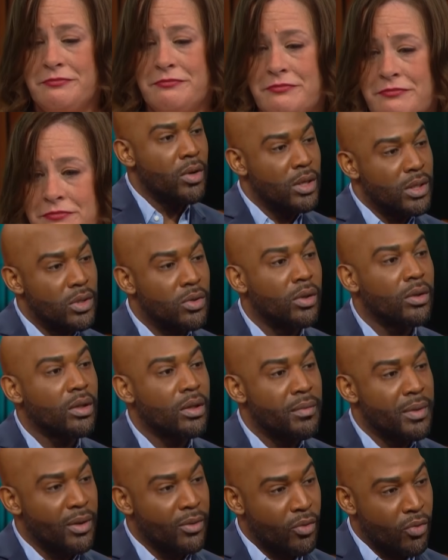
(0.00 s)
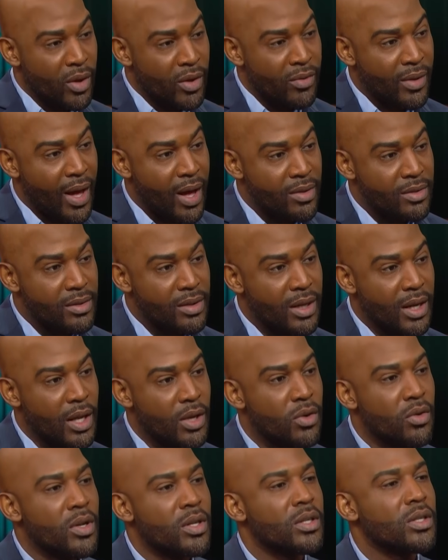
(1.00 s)
You need to do a little bit of grief counseling
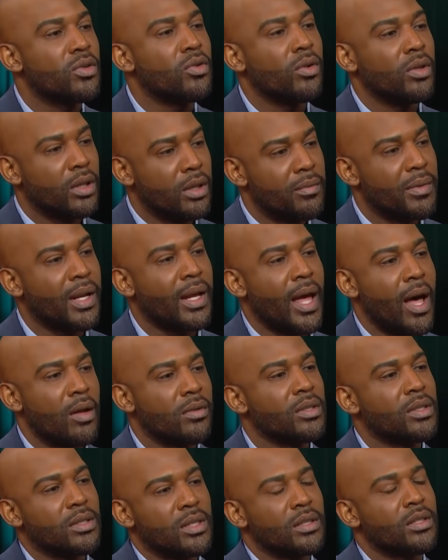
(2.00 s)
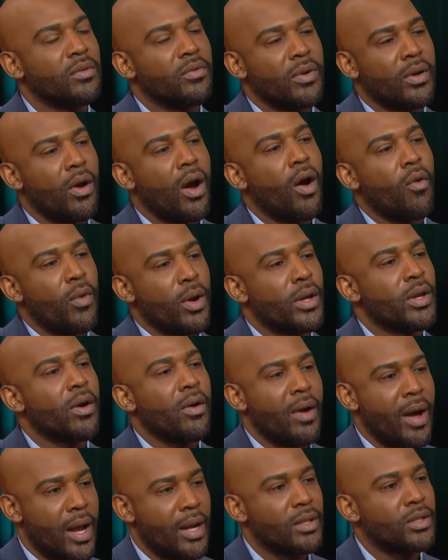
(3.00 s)
and you need to do a little bit of counseling just to figure out where
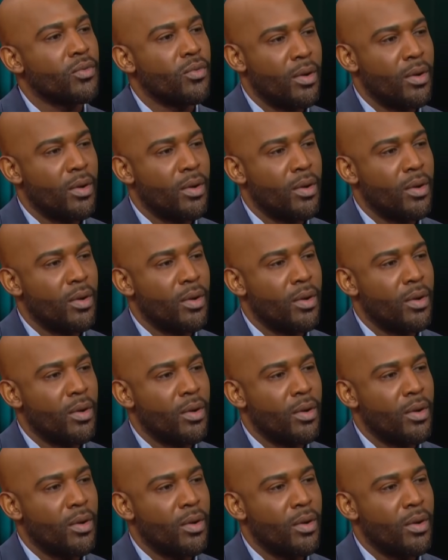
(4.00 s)
you're at as a